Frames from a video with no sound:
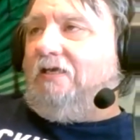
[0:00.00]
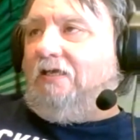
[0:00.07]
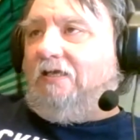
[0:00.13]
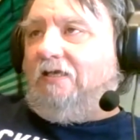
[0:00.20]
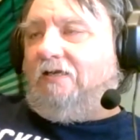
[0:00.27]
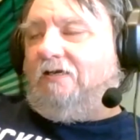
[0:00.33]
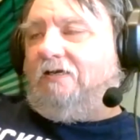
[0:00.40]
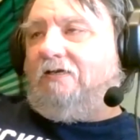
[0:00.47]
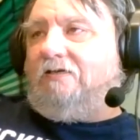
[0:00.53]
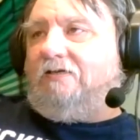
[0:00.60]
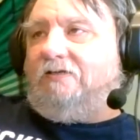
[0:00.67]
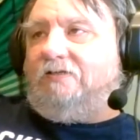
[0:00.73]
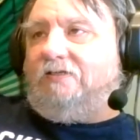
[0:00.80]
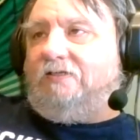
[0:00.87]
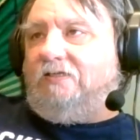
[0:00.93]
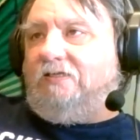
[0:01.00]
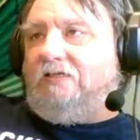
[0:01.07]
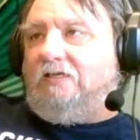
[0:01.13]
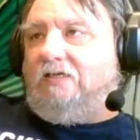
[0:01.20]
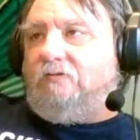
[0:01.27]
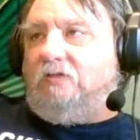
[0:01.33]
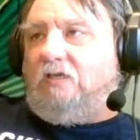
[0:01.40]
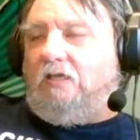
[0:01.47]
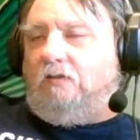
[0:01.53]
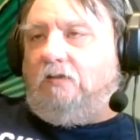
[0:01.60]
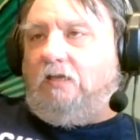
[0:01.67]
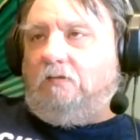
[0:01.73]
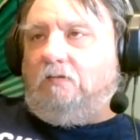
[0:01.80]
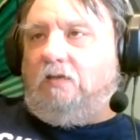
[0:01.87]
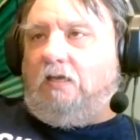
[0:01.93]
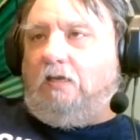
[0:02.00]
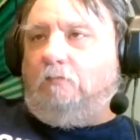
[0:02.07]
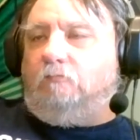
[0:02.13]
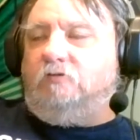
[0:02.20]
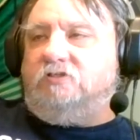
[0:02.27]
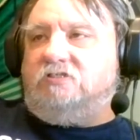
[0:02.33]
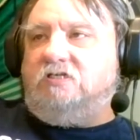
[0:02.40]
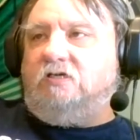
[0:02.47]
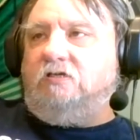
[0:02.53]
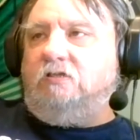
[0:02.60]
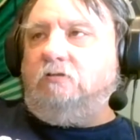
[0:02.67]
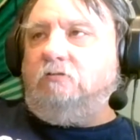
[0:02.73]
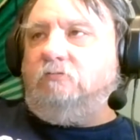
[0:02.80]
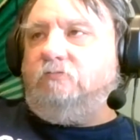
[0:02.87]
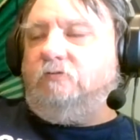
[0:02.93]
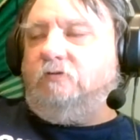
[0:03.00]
It would tell you.